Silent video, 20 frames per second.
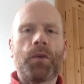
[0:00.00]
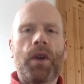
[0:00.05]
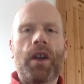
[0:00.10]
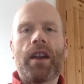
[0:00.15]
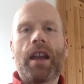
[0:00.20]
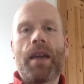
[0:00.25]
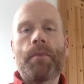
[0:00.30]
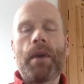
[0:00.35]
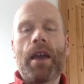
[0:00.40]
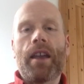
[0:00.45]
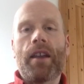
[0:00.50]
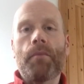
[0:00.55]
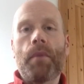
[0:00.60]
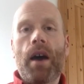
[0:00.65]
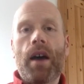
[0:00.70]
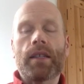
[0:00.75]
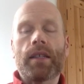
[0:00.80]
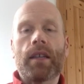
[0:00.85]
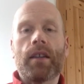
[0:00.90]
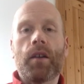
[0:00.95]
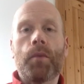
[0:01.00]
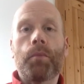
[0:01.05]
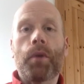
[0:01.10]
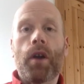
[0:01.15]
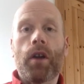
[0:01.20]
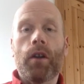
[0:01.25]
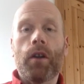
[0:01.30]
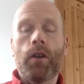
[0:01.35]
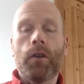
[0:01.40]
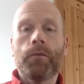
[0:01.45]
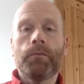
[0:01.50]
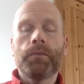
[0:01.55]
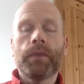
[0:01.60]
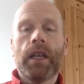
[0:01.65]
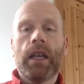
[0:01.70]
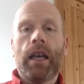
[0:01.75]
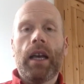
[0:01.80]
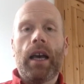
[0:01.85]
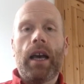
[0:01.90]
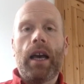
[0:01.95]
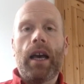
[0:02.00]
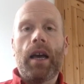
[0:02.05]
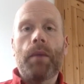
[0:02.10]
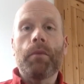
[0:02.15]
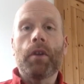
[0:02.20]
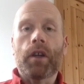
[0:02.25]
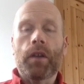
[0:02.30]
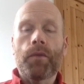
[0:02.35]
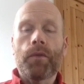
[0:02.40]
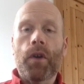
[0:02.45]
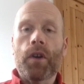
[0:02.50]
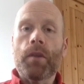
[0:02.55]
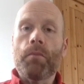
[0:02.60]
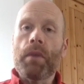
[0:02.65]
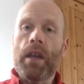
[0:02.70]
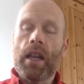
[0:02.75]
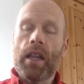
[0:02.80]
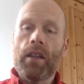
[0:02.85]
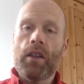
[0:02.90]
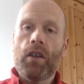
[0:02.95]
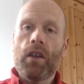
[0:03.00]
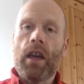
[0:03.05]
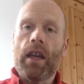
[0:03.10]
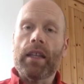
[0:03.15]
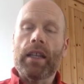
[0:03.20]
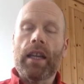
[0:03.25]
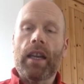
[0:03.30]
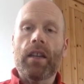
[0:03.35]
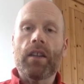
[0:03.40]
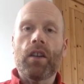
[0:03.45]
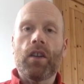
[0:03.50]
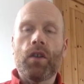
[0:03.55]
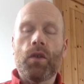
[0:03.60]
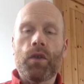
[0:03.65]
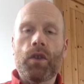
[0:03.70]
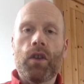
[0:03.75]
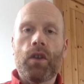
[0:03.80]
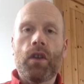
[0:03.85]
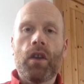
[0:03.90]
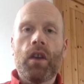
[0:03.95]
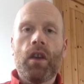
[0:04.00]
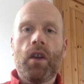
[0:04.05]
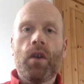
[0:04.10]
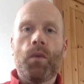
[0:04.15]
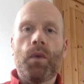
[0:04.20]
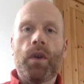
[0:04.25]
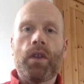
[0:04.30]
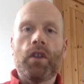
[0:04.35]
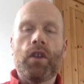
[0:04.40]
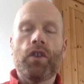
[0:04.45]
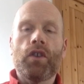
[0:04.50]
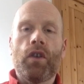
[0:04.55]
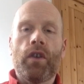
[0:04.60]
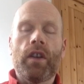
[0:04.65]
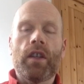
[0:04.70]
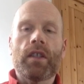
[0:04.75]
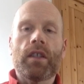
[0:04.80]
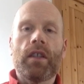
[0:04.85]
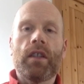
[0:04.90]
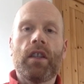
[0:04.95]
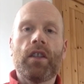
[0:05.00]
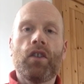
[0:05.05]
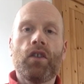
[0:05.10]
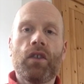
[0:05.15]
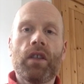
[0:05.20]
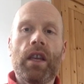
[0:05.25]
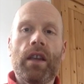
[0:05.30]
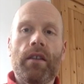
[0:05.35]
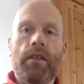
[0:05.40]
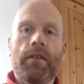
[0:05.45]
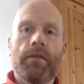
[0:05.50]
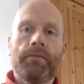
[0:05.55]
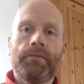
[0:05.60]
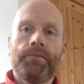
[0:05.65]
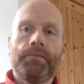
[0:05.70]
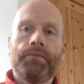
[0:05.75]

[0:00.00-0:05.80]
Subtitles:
Wayne and I'm head of Maths here at Brownlow. I'm looking forward to meeting you and getting to know you when you join us in the new year.